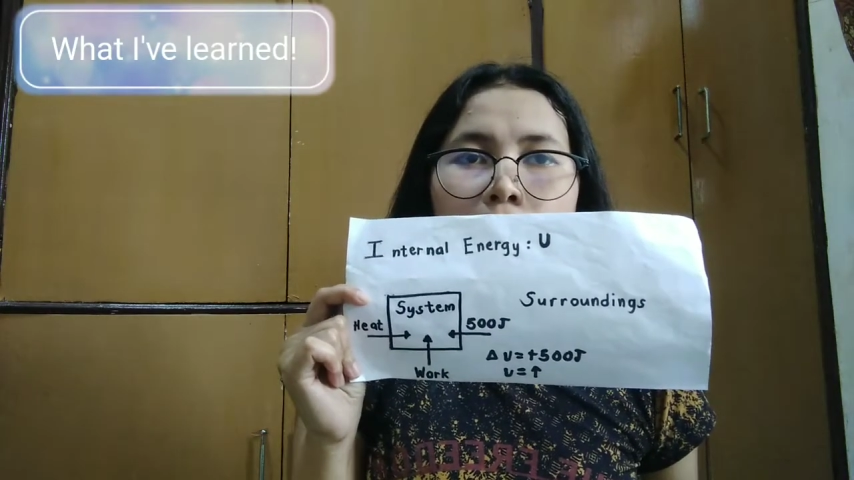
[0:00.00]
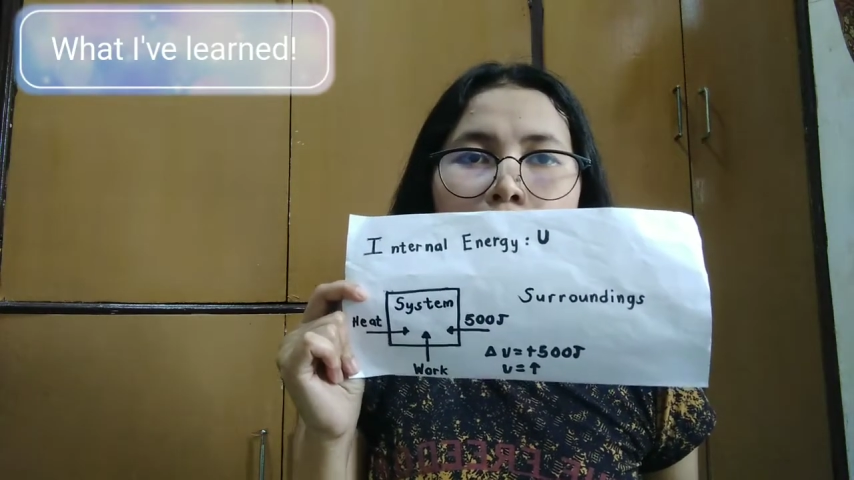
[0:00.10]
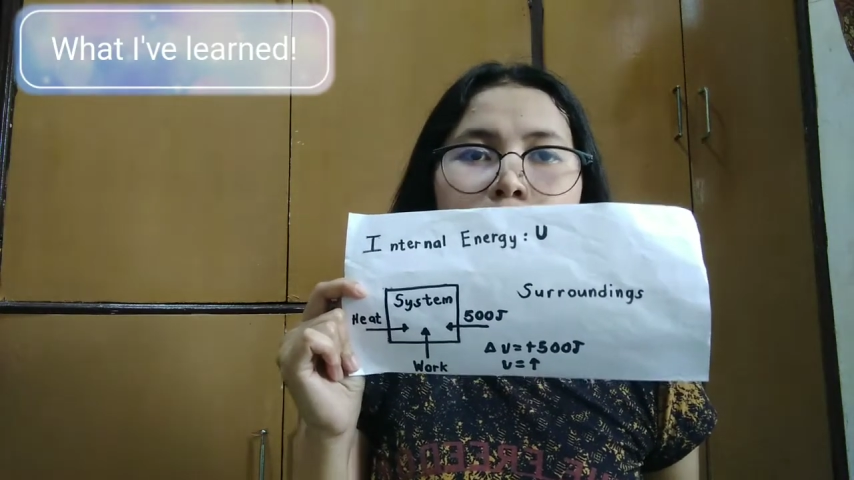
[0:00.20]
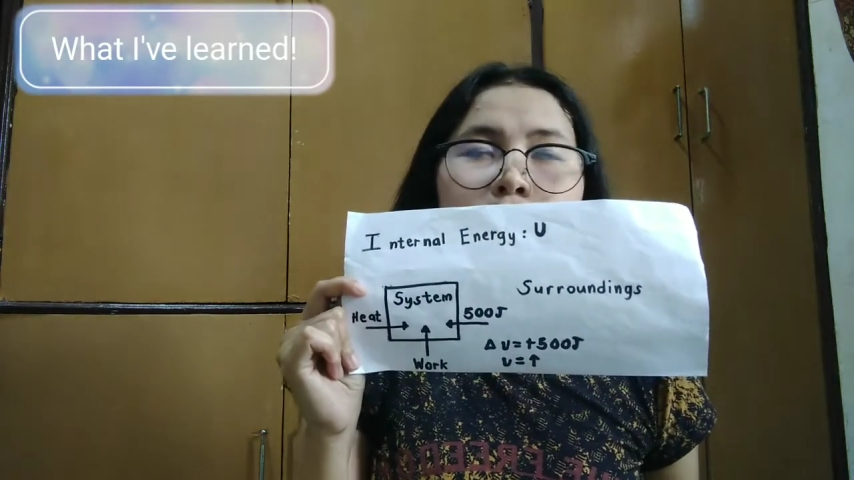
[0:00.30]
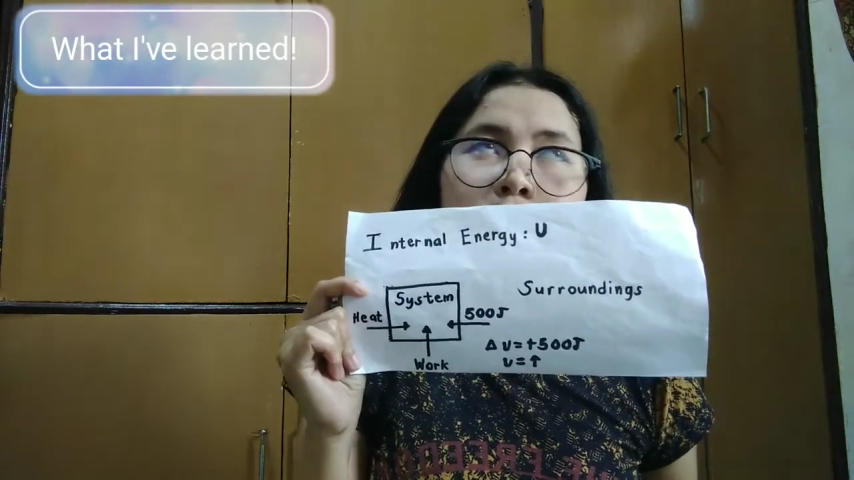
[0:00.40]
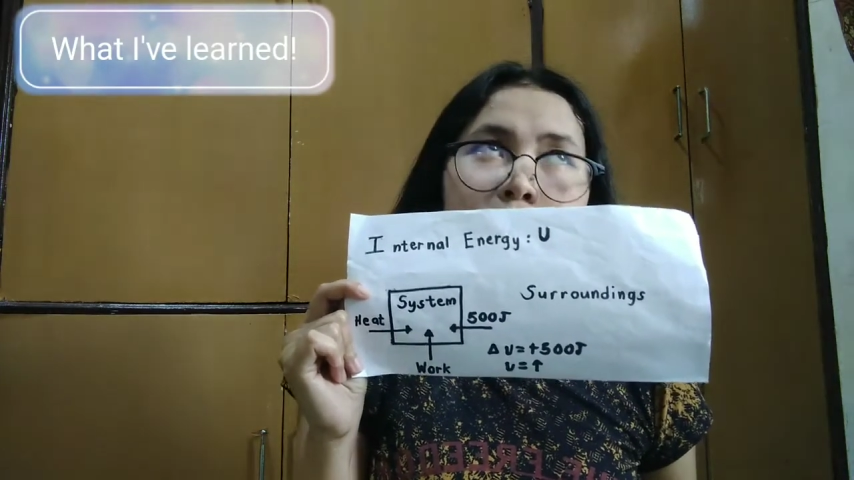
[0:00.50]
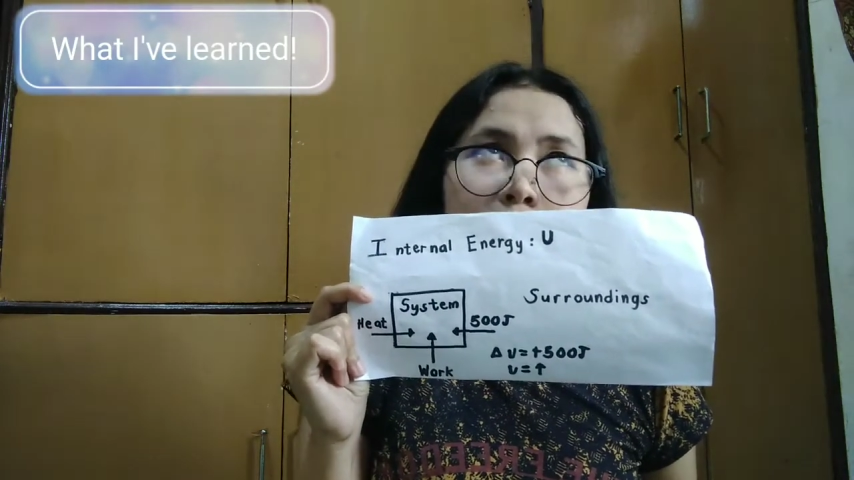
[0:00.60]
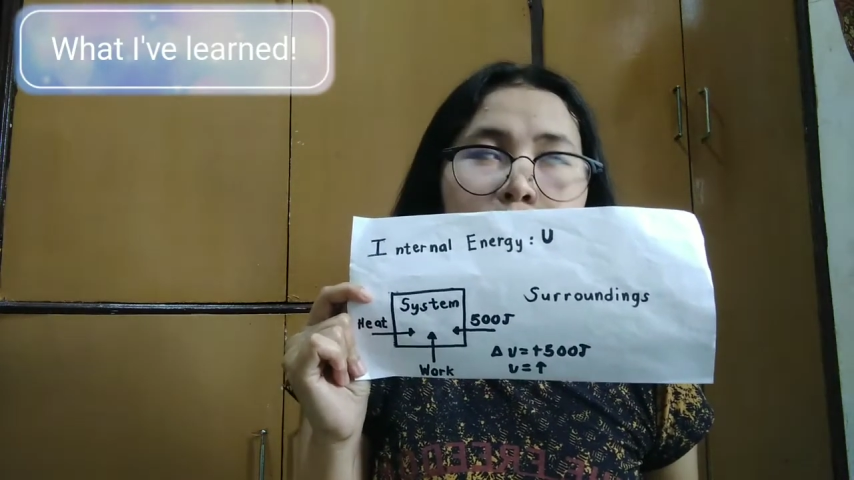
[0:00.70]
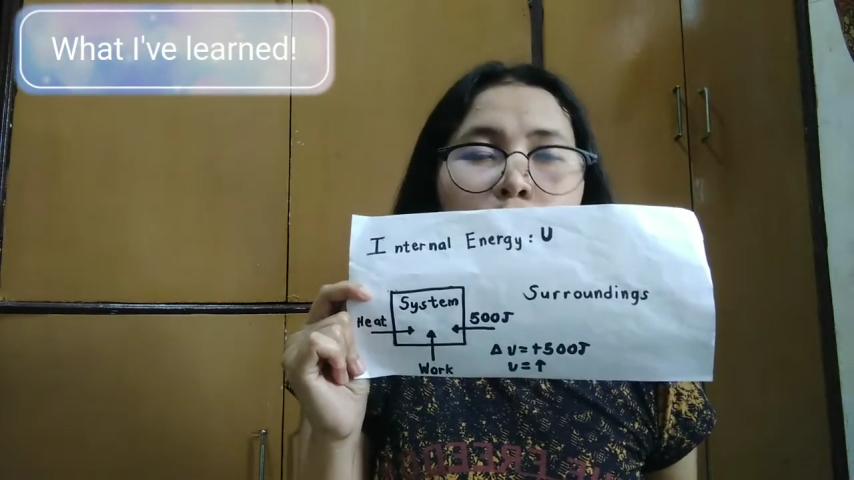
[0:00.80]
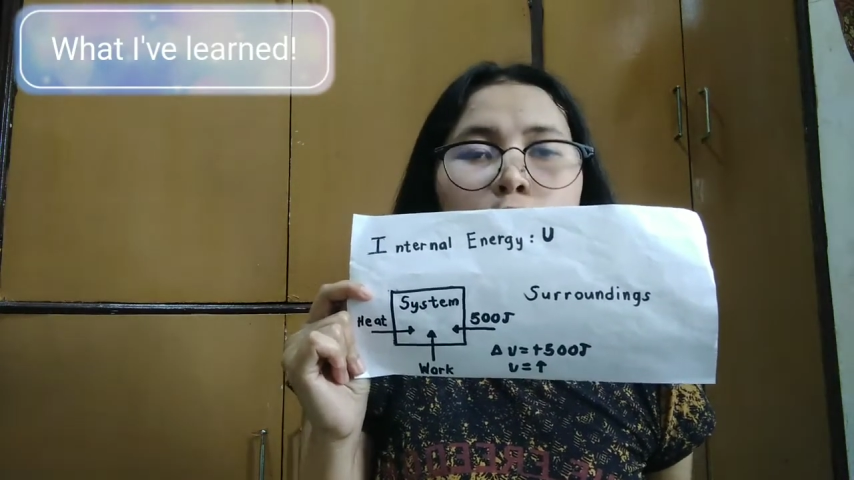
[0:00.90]

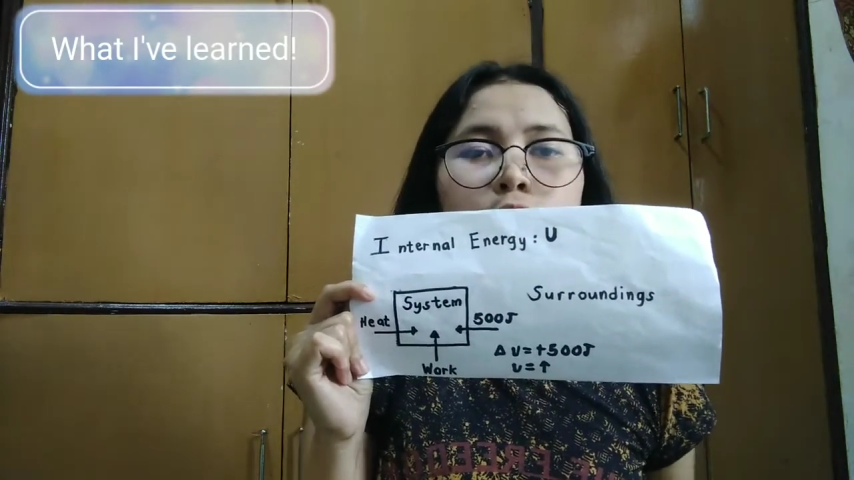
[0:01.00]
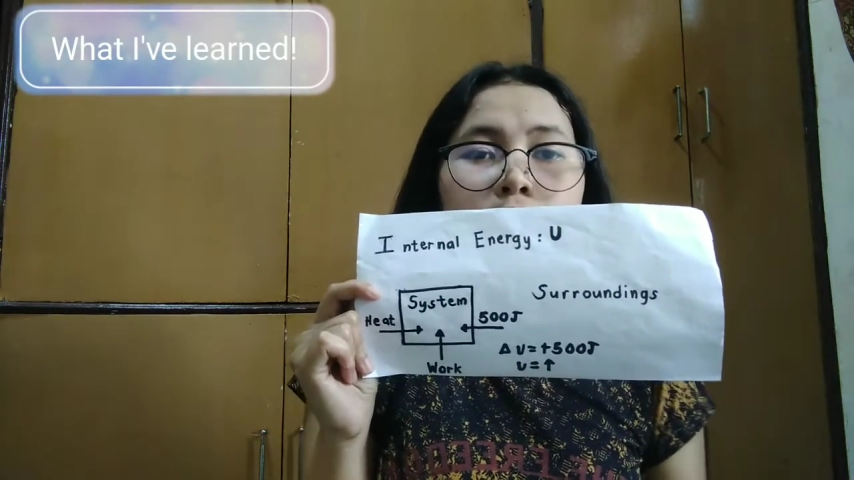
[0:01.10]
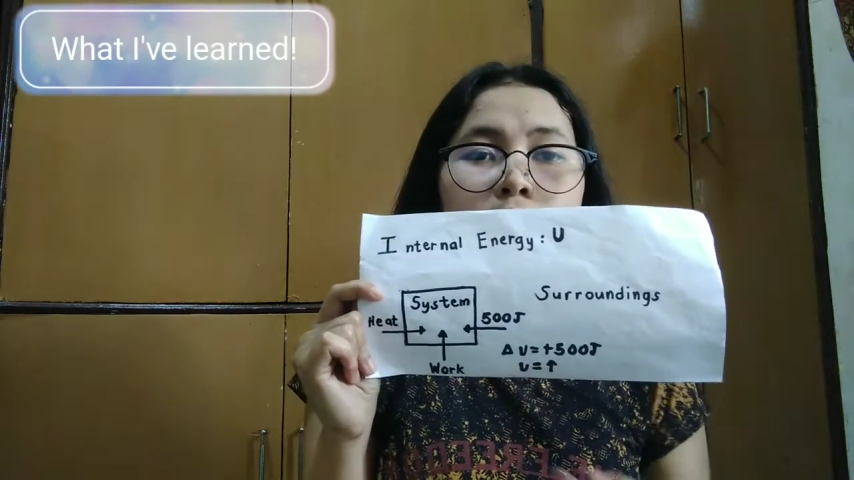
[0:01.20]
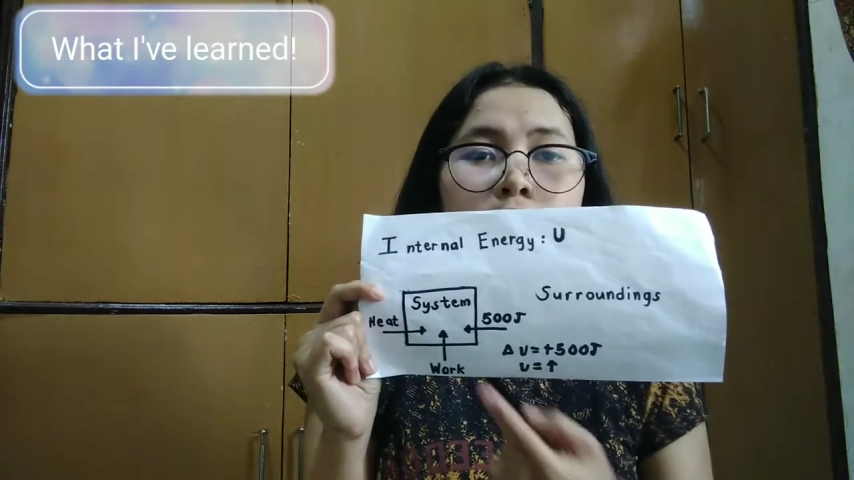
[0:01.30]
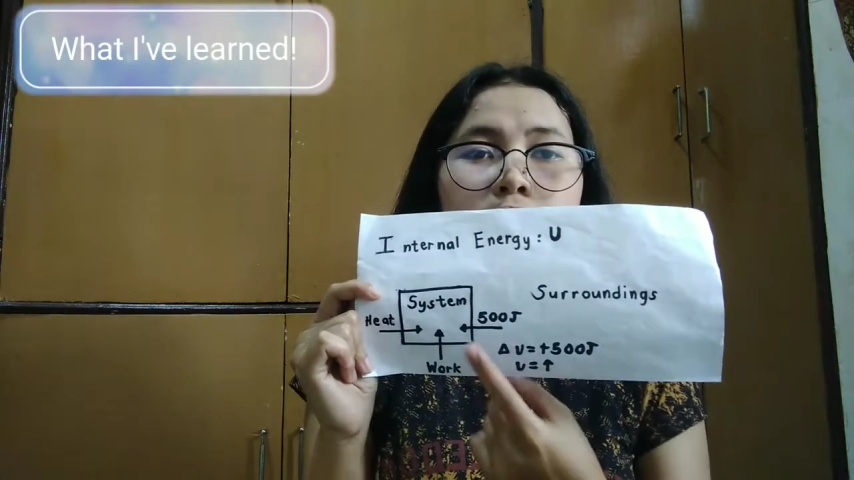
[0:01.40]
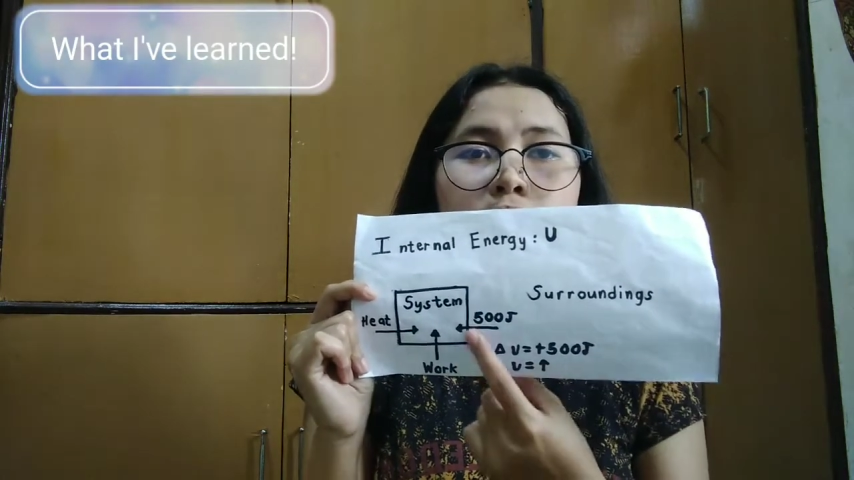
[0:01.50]
outside of it